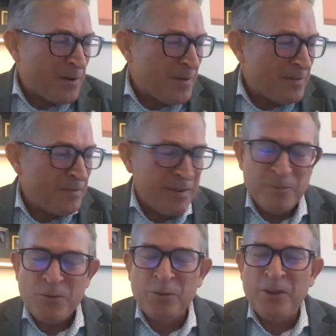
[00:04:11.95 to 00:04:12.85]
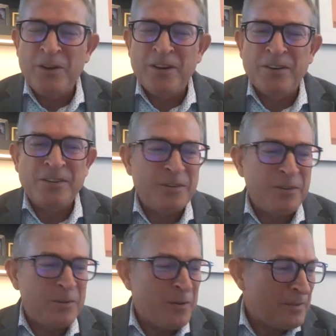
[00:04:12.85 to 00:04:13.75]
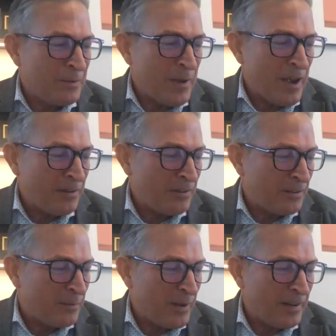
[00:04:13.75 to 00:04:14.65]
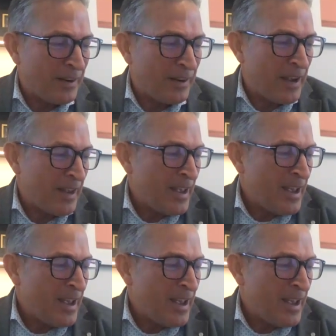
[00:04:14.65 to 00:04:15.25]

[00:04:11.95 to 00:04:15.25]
I'm truly honored to be asked to speak today.